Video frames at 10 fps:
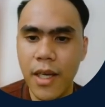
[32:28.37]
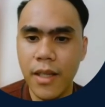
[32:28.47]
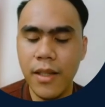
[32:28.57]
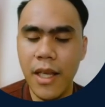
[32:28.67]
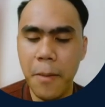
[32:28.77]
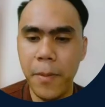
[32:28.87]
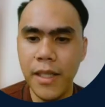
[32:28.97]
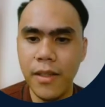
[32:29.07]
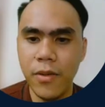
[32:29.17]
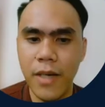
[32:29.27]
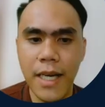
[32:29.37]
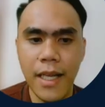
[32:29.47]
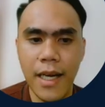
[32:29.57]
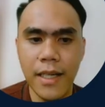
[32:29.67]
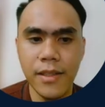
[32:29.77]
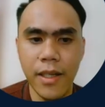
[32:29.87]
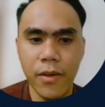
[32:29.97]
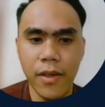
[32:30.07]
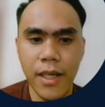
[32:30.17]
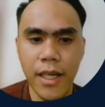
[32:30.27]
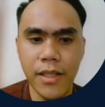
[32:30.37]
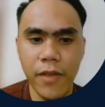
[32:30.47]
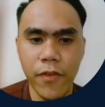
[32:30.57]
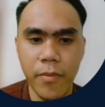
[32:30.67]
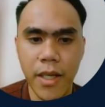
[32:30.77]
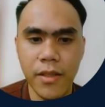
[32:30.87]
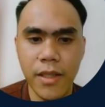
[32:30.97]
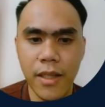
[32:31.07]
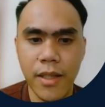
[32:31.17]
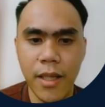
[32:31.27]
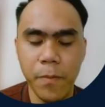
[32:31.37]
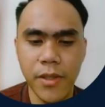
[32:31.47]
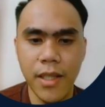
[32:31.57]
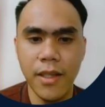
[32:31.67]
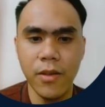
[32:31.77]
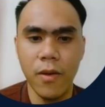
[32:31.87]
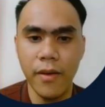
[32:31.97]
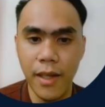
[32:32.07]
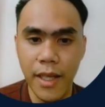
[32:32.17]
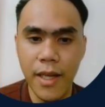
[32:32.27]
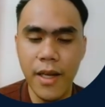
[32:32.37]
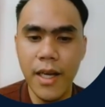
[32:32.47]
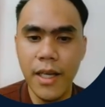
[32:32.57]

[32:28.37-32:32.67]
The ability to analyze and organize information and then present it orally